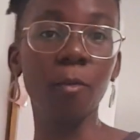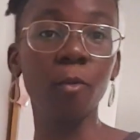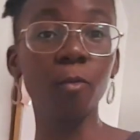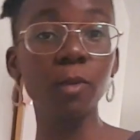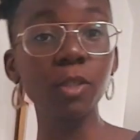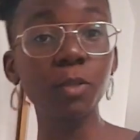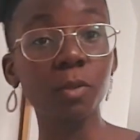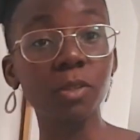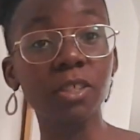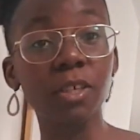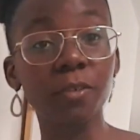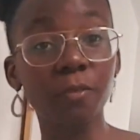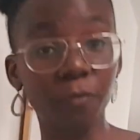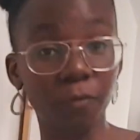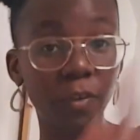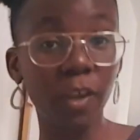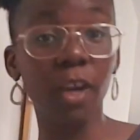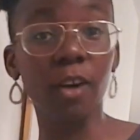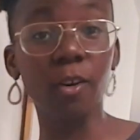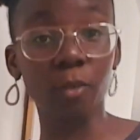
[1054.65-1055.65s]
which was a
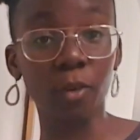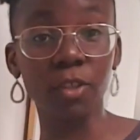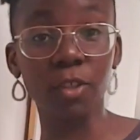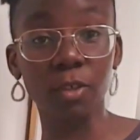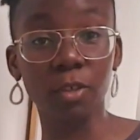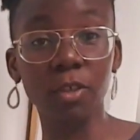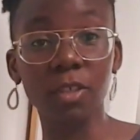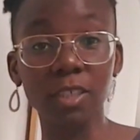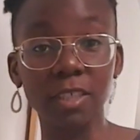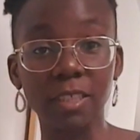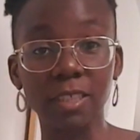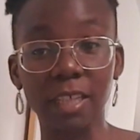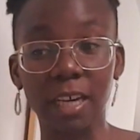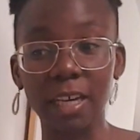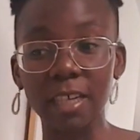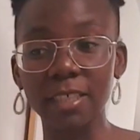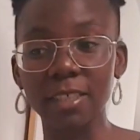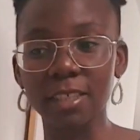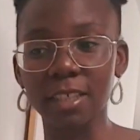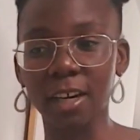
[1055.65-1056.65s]
fail on the cooking
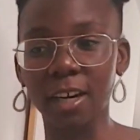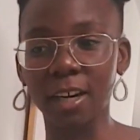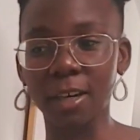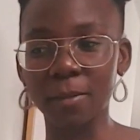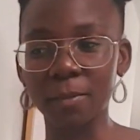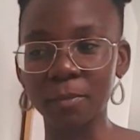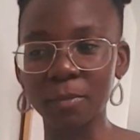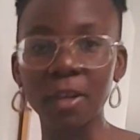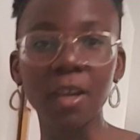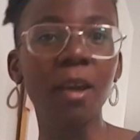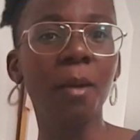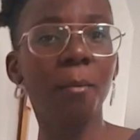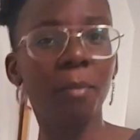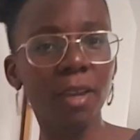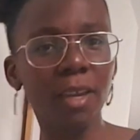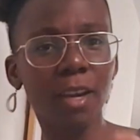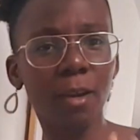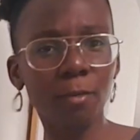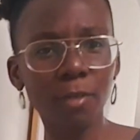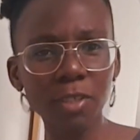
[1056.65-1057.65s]
side. But
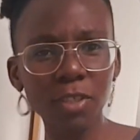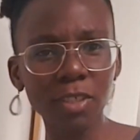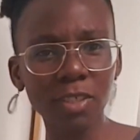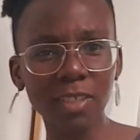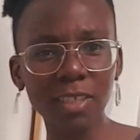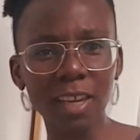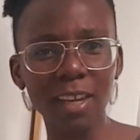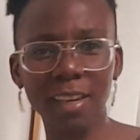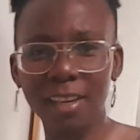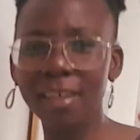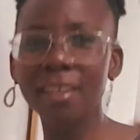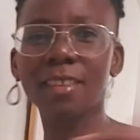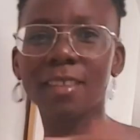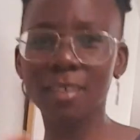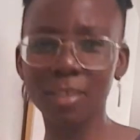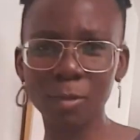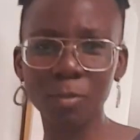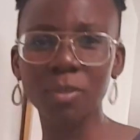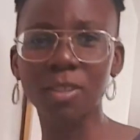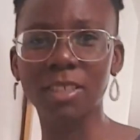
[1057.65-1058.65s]
yeah, can we just say
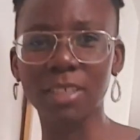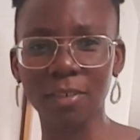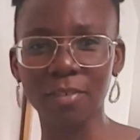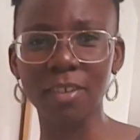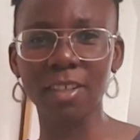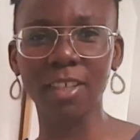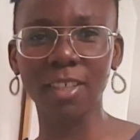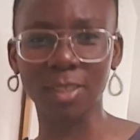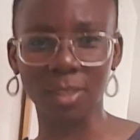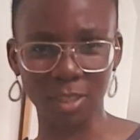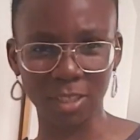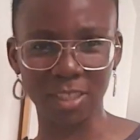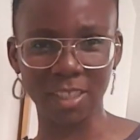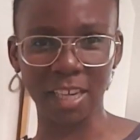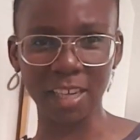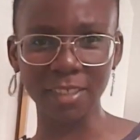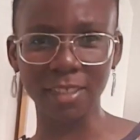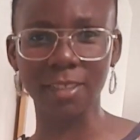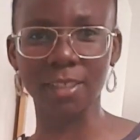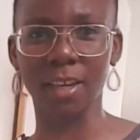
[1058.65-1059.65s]
this was definitely a
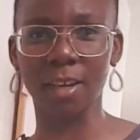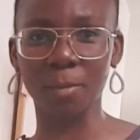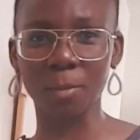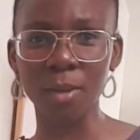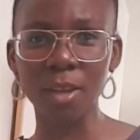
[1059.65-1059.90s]
success.